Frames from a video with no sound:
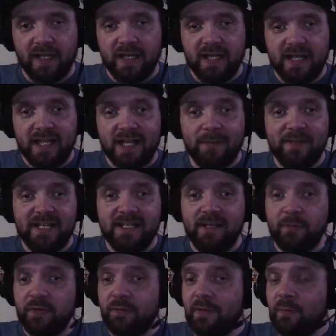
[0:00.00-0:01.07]
Coming in at
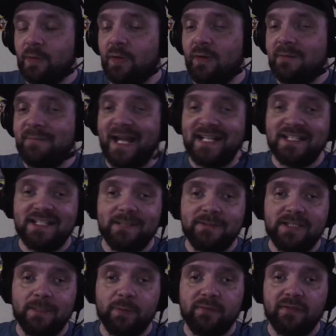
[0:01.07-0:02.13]
number 3, we're going back to
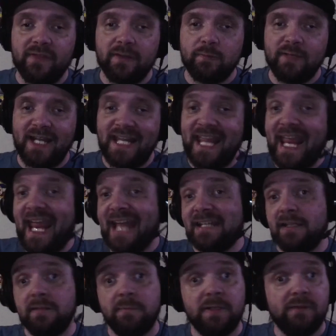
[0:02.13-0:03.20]
WWE for this one. I can't
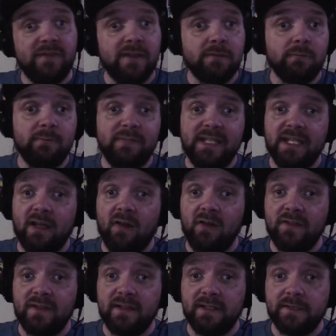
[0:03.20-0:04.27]
dispute this one being
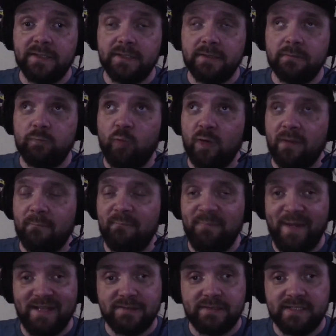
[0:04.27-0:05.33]
on the list. This is one of the
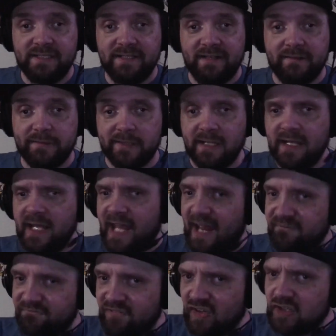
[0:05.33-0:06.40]
best looking titles.
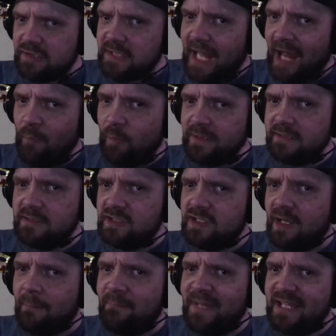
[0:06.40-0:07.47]
At first, I wasn't
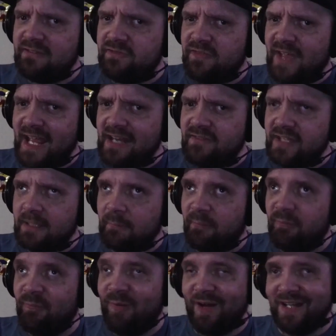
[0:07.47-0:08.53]
a big fan of it,
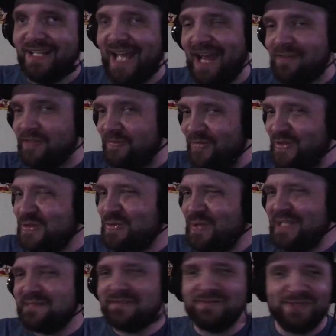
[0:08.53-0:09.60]
but after a few
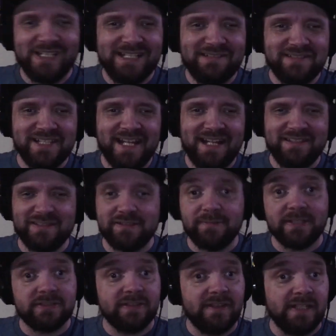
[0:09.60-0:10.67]
tweaks and redesigns,
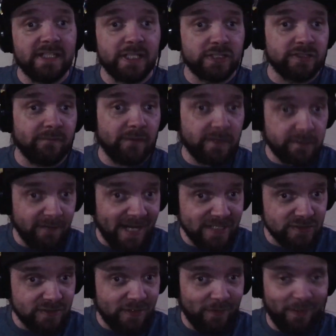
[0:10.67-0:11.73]
especially with the addition of the
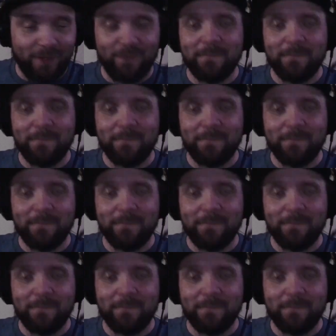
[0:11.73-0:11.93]
scratch logo,